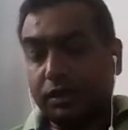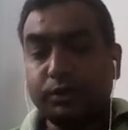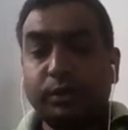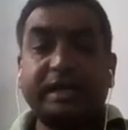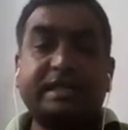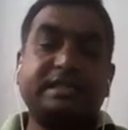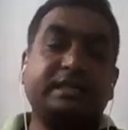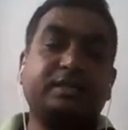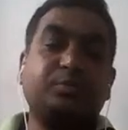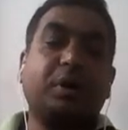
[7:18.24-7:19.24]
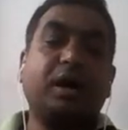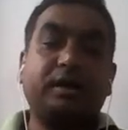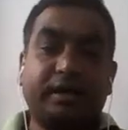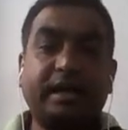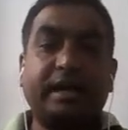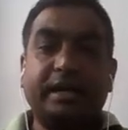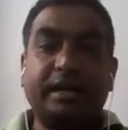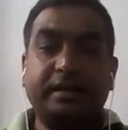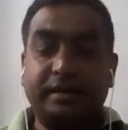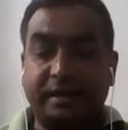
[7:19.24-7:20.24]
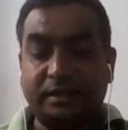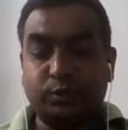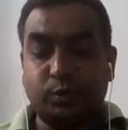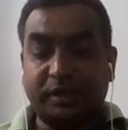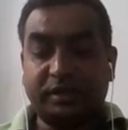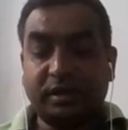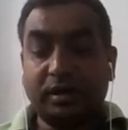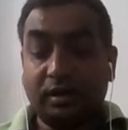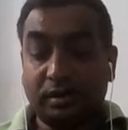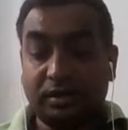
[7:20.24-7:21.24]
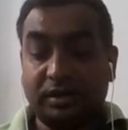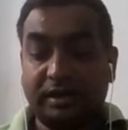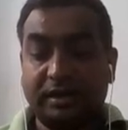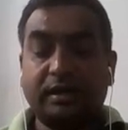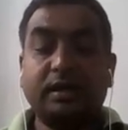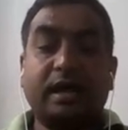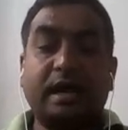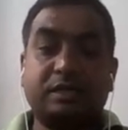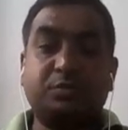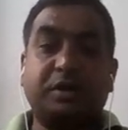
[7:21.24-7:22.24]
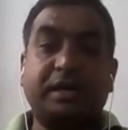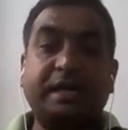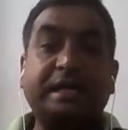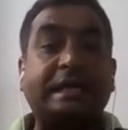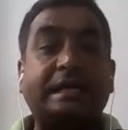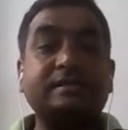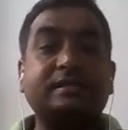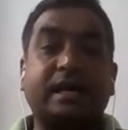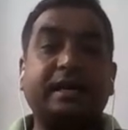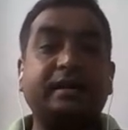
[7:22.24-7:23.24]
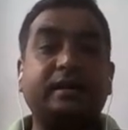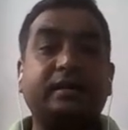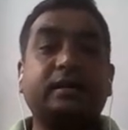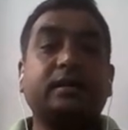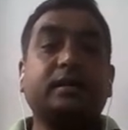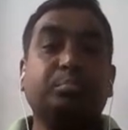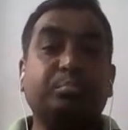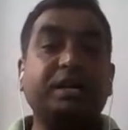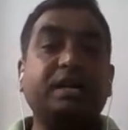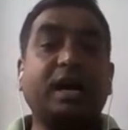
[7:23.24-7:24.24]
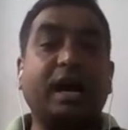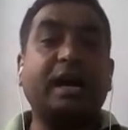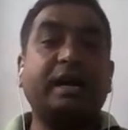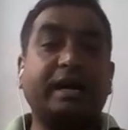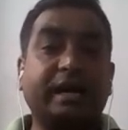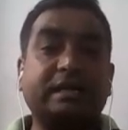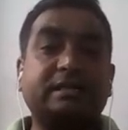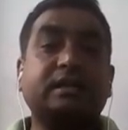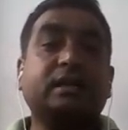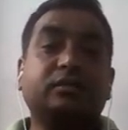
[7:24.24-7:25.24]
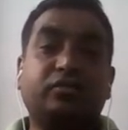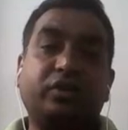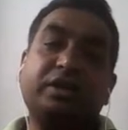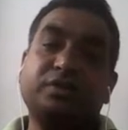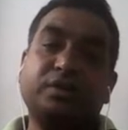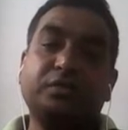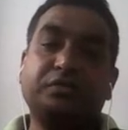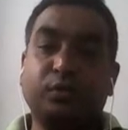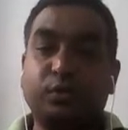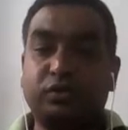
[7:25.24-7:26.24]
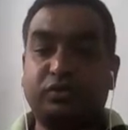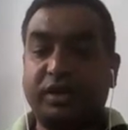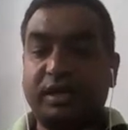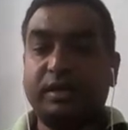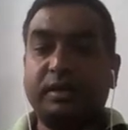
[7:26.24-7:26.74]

Unit 6 Part A deals with earthing as per Indian standard BIS 3043.